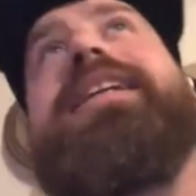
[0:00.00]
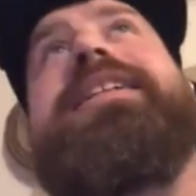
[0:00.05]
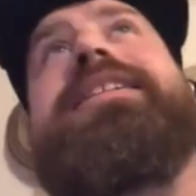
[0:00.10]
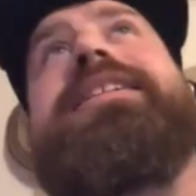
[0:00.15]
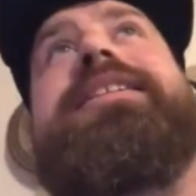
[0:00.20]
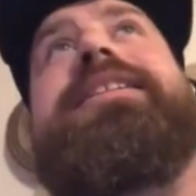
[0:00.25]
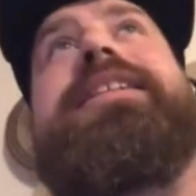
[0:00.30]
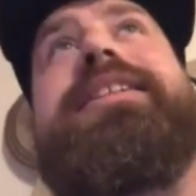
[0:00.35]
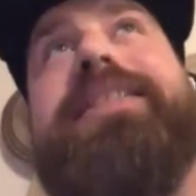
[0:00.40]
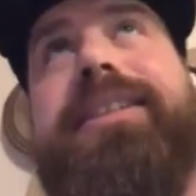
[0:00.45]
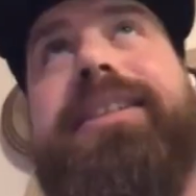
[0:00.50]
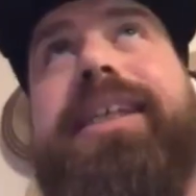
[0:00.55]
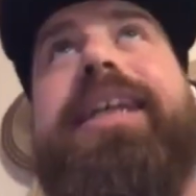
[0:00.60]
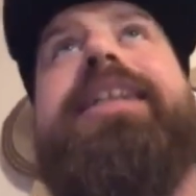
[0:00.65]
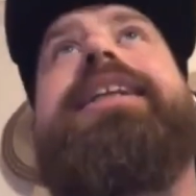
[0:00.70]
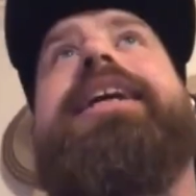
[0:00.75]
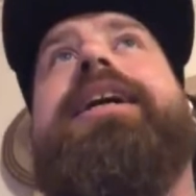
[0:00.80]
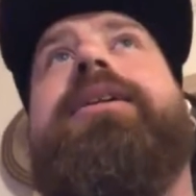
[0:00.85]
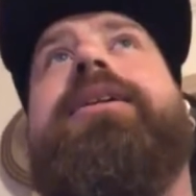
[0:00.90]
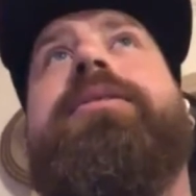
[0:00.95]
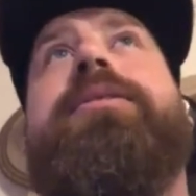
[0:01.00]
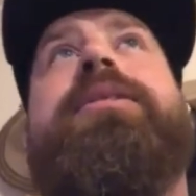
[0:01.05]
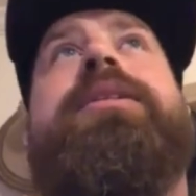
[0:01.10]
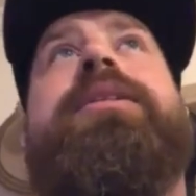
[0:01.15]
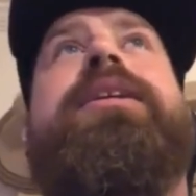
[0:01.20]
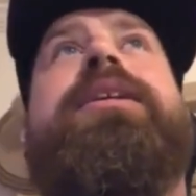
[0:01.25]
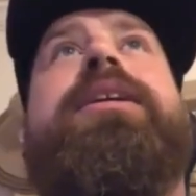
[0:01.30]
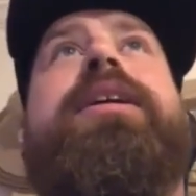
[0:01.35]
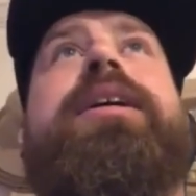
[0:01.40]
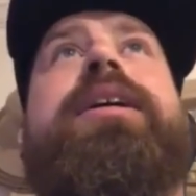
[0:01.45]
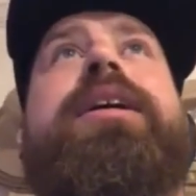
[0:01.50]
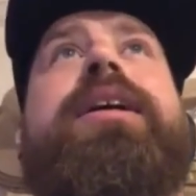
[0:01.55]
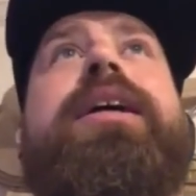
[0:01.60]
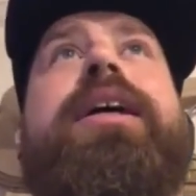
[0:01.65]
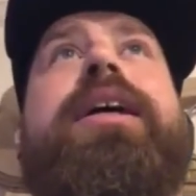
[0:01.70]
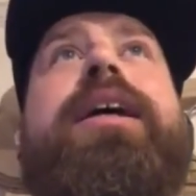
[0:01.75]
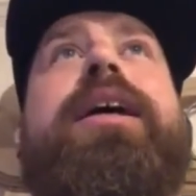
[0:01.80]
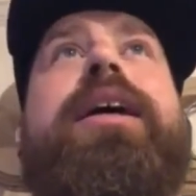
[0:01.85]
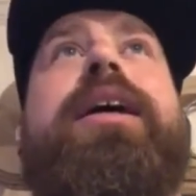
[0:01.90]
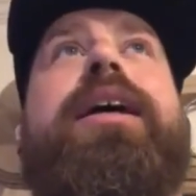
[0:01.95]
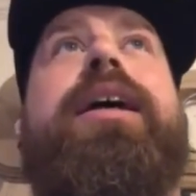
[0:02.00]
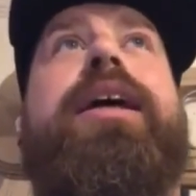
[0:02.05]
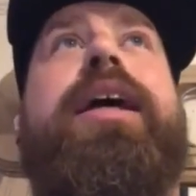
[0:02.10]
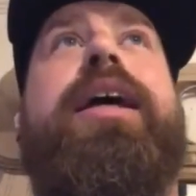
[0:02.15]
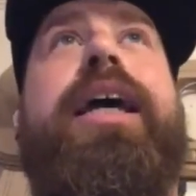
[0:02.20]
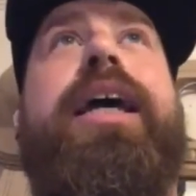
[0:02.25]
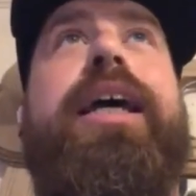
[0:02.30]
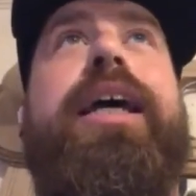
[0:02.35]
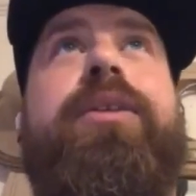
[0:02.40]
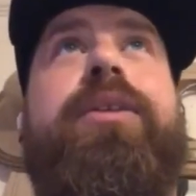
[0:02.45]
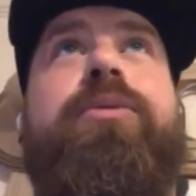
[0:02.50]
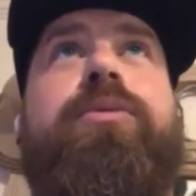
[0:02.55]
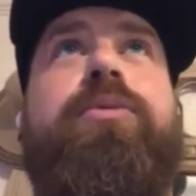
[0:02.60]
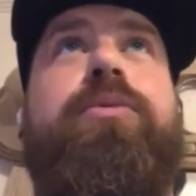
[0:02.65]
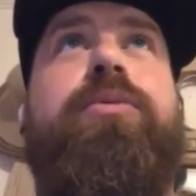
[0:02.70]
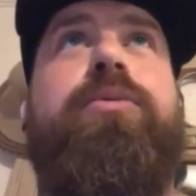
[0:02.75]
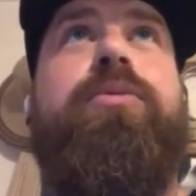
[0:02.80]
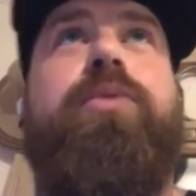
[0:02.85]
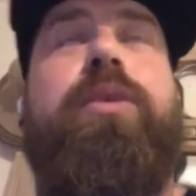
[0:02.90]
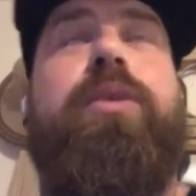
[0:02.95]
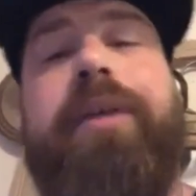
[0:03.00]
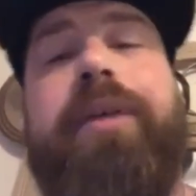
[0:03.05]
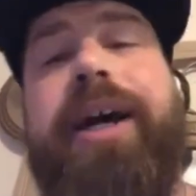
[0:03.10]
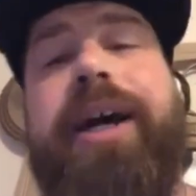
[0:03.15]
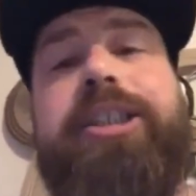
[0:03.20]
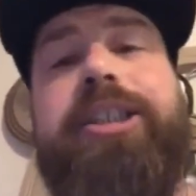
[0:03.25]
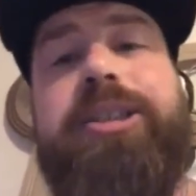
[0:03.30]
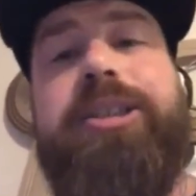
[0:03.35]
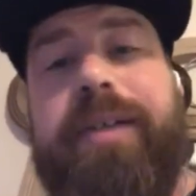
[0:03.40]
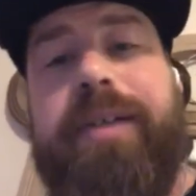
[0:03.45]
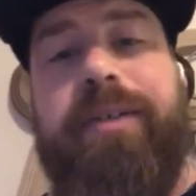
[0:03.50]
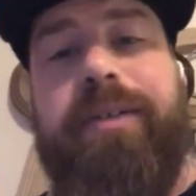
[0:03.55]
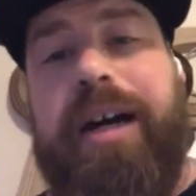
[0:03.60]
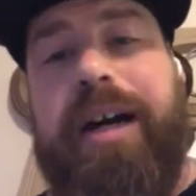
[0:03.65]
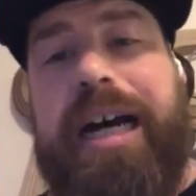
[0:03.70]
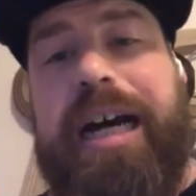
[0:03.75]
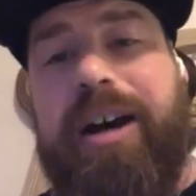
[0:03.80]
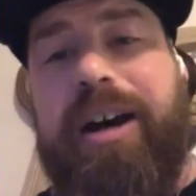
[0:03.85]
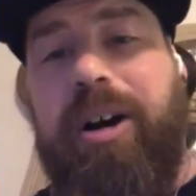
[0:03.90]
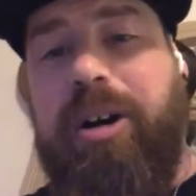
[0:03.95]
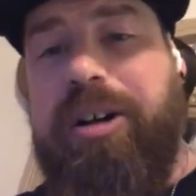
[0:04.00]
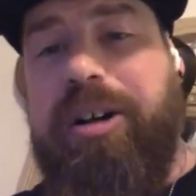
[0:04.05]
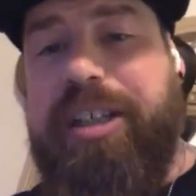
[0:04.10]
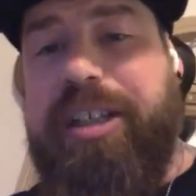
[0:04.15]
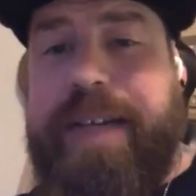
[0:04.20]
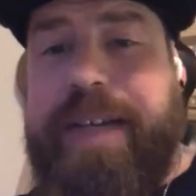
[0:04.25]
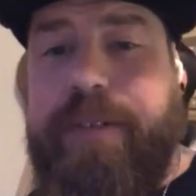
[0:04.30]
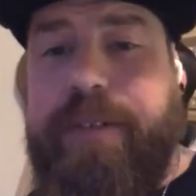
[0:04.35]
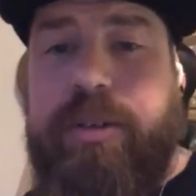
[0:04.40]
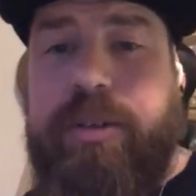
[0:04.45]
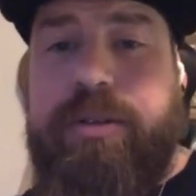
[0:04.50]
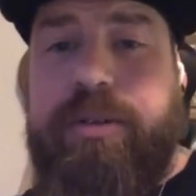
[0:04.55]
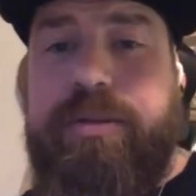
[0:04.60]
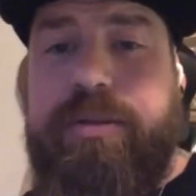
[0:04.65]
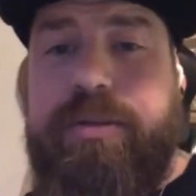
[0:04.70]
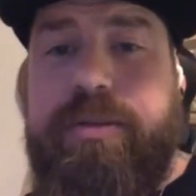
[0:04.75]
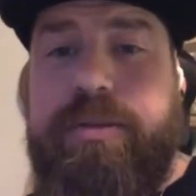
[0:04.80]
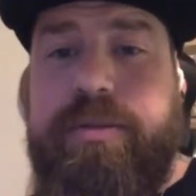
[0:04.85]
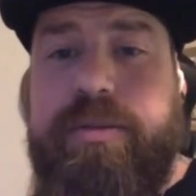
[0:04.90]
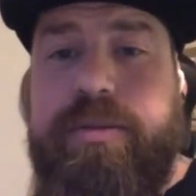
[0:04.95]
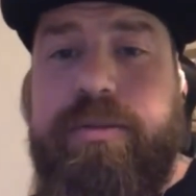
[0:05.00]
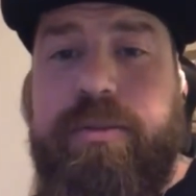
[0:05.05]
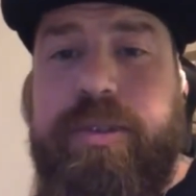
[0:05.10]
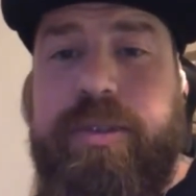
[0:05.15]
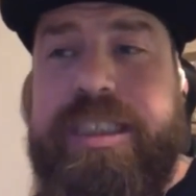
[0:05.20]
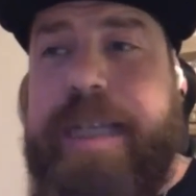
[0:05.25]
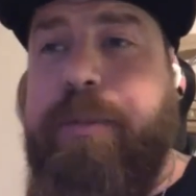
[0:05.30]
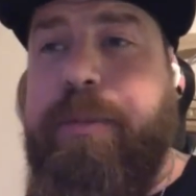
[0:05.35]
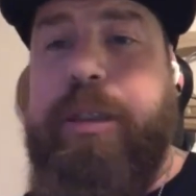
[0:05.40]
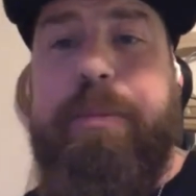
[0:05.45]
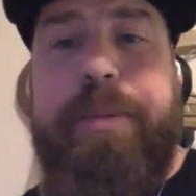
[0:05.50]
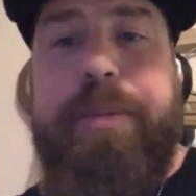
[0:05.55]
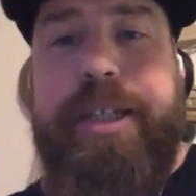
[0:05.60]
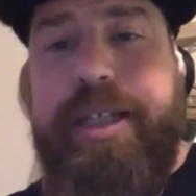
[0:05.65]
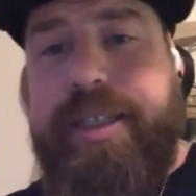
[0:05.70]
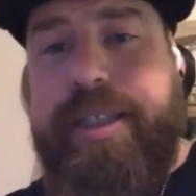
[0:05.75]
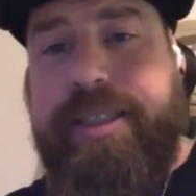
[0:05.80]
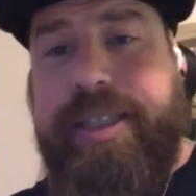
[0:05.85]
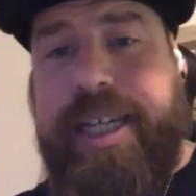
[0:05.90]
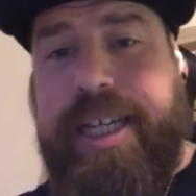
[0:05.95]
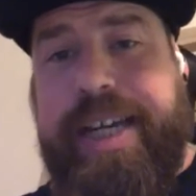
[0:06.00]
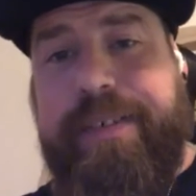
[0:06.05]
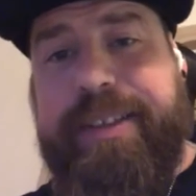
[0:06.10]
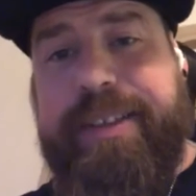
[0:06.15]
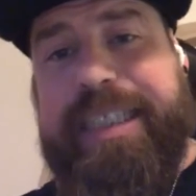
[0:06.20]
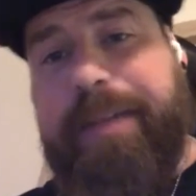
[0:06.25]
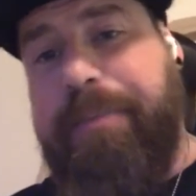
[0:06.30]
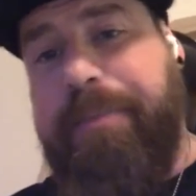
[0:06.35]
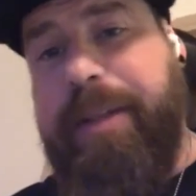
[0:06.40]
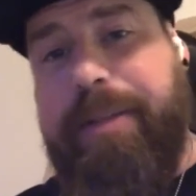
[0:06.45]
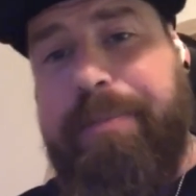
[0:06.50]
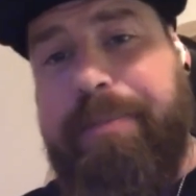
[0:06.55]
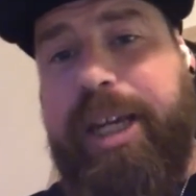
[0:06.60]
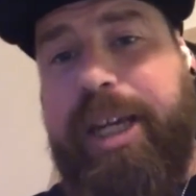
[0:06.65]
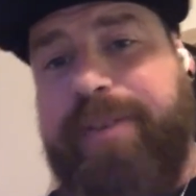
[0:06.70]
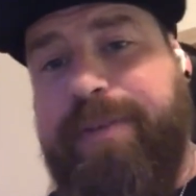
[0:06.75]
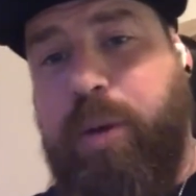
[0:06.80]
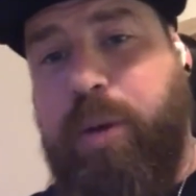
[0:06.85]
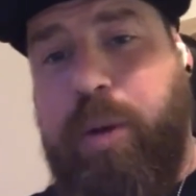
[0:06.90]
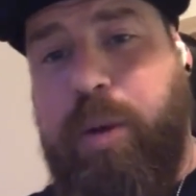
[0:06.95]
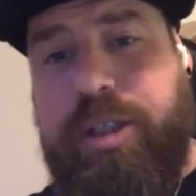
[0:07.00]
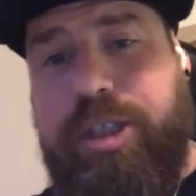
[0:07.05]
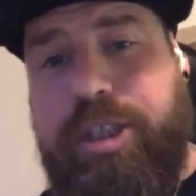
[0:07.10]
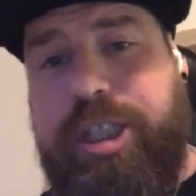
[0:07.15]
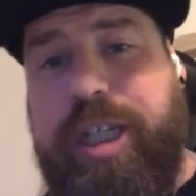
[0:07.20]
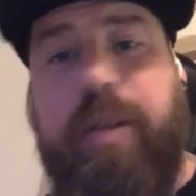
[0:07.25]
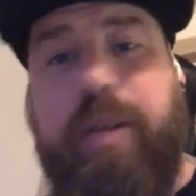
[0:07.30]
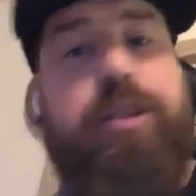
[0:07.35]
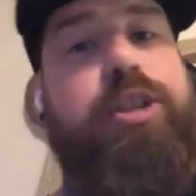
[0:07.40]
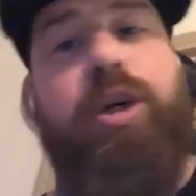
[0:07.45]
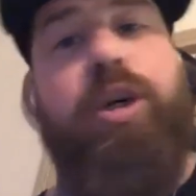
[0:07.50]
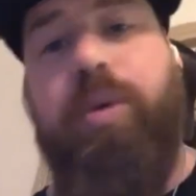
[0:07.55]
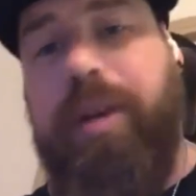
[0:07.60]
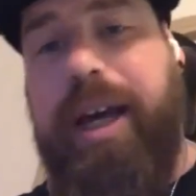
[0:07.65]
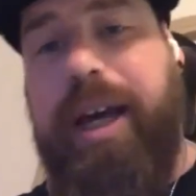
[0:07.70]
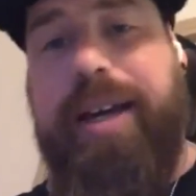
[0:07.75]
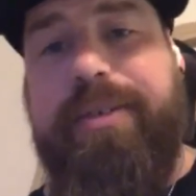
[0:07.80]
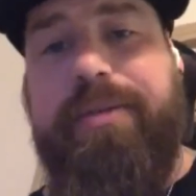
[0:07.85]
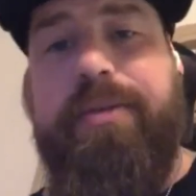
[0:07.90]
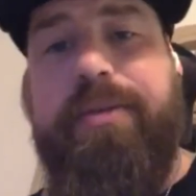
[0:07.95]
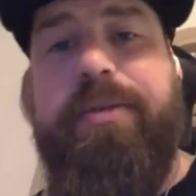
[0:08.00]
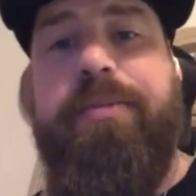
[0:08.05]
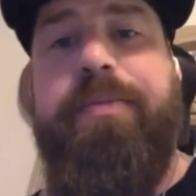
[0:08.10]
he's ten now, and reminds you I've, I hardly ever was able to be in his life because I'd been back and forth in jail his whole life.